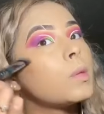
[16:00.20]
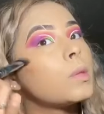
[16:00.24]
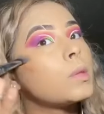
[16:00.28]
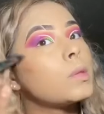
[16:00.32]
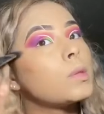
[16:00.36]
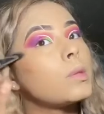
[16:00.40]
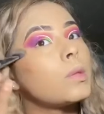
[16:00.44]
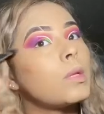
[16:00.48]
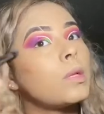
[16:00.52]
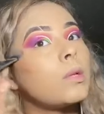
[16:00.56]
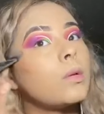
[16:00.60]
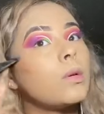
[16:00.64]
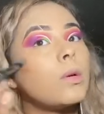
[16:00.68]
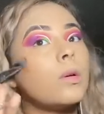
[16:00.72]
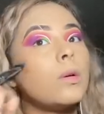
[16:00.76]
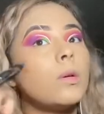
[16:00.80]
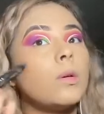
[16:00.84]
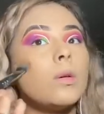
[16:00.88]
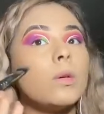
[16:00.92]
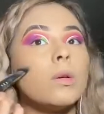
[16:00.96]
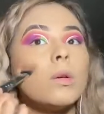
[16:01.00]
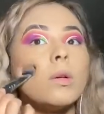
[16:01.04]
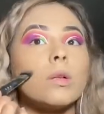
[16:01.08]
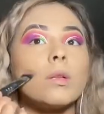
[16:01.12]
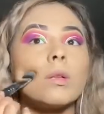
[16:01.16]
so I don't go
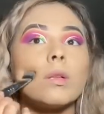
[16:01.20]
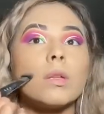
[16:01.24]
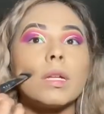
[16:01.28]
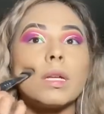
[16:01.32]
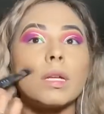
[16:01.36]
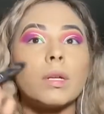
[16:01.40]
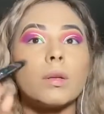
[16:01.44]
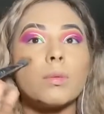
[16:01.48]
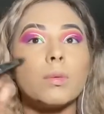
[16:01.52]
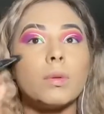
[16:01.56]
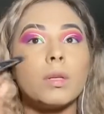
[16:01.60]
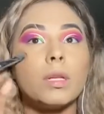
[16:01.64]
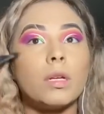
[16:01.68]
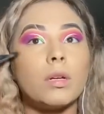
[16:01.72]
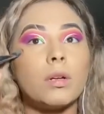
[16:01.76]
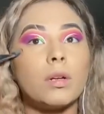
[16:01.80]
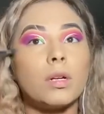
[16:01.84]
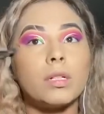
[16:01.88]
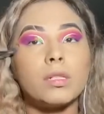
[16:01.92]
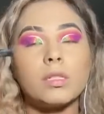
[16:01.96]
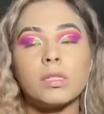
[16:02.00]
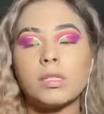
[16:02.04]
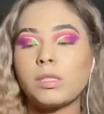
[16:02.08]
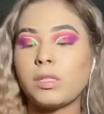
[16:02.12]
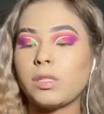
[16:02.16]
like really
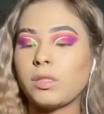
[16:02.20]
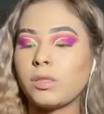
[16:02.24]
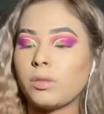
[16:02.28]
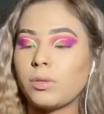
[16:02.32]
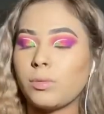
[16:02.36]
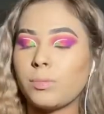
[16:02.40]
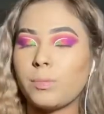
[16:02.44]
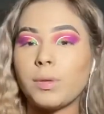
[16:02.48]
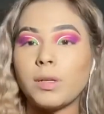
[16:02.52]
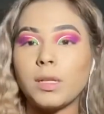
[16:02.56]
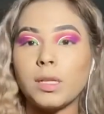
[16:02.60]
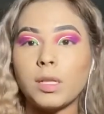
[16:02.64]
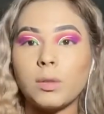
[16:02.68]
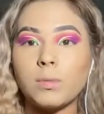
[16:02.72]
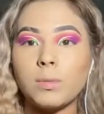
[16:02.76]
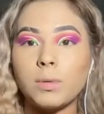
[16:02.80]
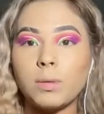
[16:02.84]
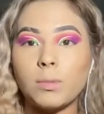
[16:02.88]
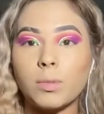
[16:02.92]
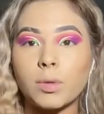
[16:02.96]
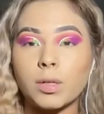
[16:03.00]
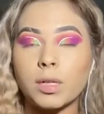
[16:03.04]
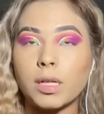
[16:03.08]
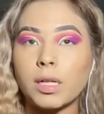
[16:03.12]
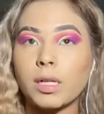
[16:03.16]
harsh. It's just to put a little bit
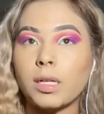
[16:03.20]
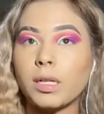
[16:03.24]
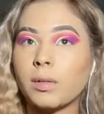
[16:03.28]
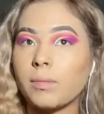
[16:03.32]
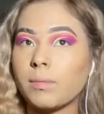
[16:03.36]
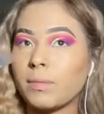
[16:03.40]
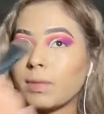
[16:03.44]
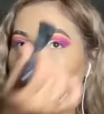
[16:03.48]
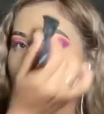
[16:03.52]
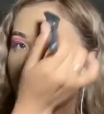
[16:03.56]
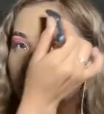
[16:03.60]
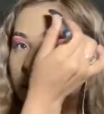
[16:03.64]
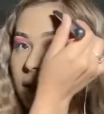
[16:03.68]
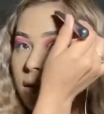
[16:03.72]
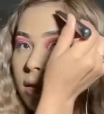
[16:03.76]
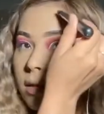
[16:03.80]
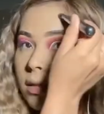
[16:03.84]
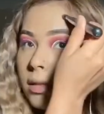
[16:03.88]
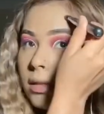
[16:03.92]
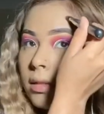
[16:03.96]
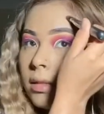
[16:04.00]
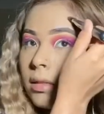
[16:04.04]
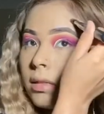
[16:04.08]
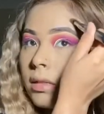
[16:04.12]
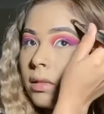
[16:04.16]
more color in my skin,
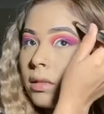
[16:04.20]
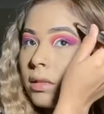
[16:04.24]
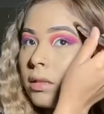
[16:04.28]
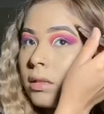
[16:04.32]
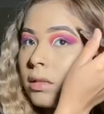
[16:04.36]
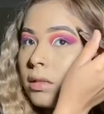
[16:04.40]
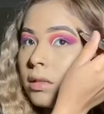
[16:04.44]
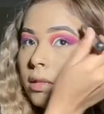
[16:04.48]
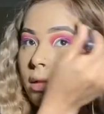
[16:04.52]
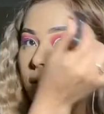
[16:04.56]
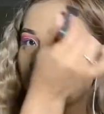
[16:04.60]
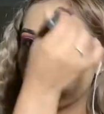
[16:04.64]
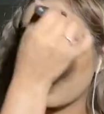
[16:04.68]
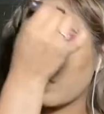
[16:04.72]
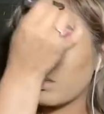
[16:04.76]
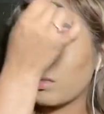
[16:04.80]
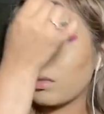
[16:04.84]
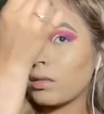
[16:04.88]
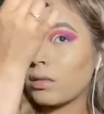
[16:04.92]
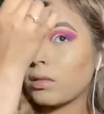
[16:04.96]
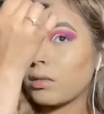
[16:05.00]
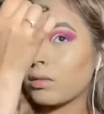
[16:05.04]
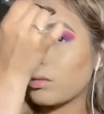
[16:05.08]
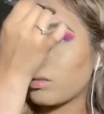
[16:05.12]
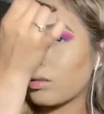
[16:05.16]

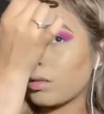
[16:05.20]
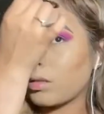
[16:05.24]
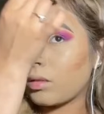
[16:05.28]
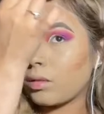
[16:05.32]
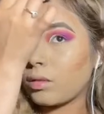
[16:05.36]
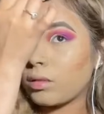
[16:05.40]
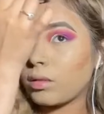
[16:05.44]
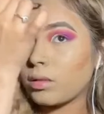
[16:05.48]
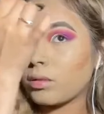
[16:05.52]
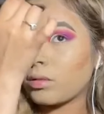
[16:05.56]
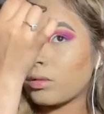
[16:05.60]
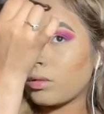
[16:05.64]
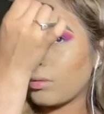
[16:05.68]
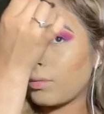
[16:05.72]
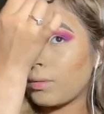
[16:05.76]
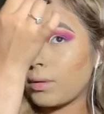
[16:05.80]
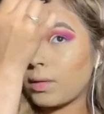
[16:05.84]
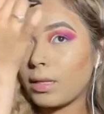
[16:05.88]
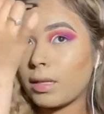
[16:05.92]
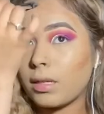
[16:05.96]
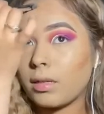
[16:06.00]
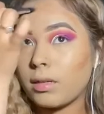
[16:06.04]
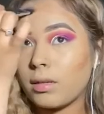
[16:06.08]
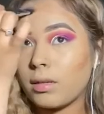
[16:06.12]
so I don't look too white.